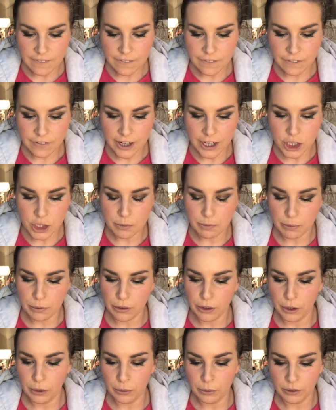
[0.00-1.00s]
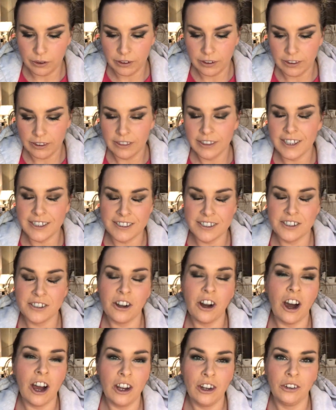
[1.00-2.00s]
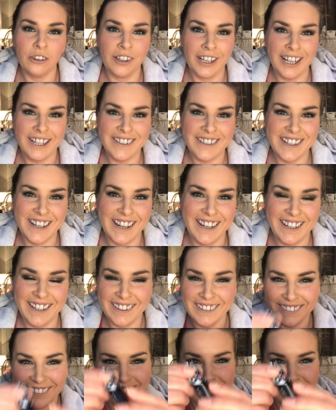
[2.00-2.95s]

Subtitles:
Fresh brew. This has got to look like tea.